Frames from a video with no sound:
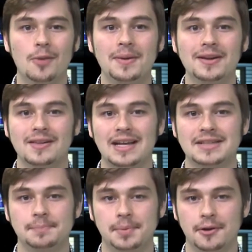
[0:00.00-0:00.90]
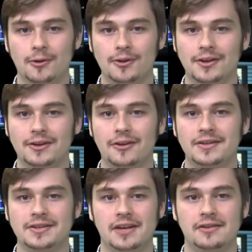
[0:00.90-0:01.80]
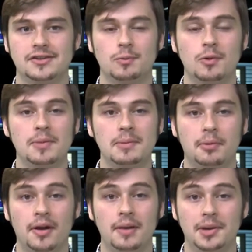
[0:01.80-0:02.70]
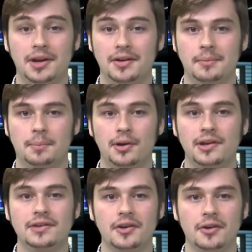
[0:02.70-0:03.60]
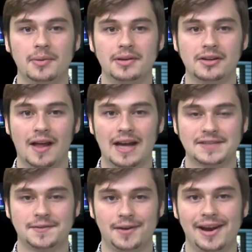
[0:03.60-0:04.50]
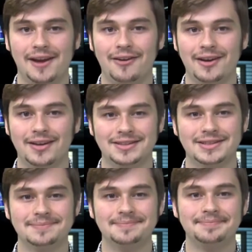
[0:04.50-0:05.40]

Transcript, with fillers: open glass beer or liquor containers will be prohibited in predetermined glass-free areas.